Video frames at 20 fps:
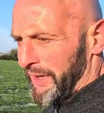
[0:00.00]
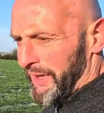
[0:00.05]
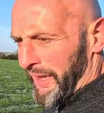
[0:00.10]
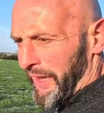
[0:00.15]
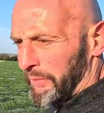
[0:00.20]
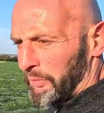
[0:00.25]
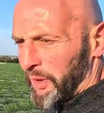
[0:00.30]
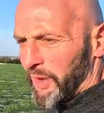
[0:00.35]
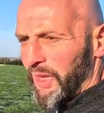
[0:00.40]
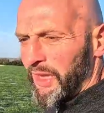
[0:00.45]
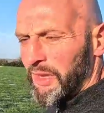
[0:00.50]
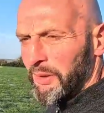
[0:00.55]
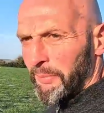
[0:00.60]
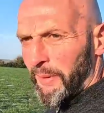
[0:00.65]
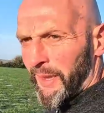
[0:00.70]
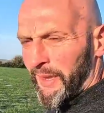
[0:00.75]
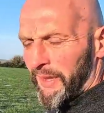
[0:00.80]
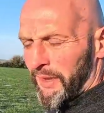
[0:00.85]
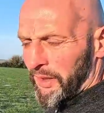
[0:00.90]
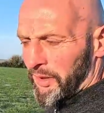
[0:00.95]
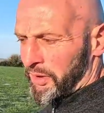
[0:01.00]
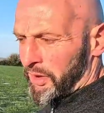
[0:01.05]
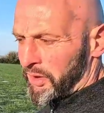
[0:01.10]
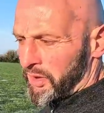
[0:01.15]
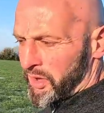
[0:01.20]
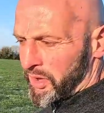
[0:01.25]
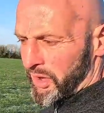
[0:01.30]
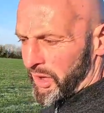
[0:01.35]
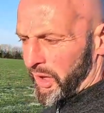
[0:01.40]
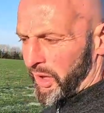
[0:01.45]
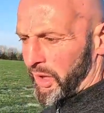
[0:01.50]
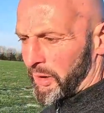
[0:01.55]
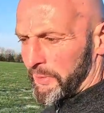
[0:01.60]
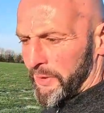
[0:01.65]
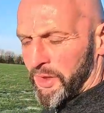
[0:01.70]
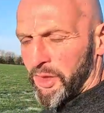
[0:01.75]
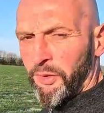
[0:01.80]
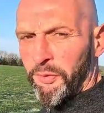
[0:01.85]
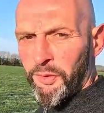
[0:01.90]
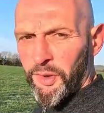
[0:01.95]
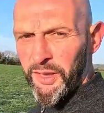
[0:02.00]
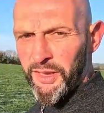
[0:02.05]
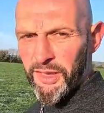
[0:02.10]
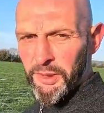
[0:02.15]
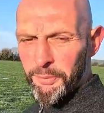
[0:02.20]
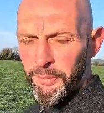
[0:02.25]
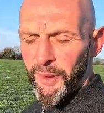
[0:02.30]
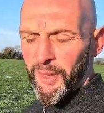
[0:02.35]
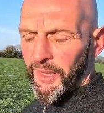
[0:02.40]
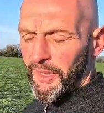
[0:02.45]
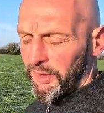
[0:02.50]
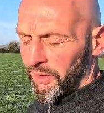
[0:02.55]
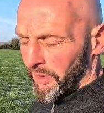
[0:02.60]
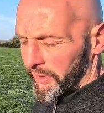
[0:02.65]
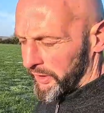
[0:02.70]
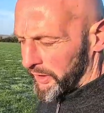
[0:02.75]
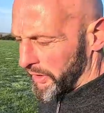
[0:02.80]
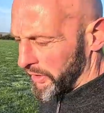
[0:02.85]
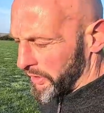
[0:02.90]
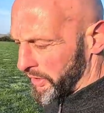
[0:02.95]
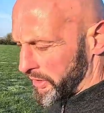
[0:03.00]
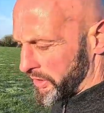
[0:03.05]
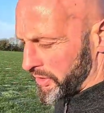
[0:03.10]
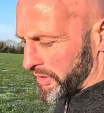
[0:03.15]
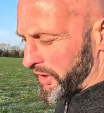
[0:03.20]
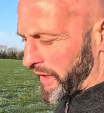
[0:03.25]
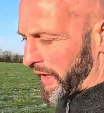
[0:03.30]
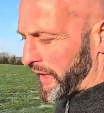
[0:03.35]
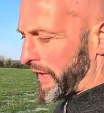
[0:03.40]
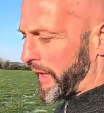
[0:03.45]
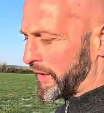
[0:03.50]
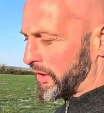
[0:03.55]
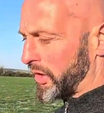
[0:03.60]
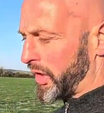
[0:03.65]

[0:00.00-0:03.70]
and we need to make our decisions a little bit differently depending on the conditions at that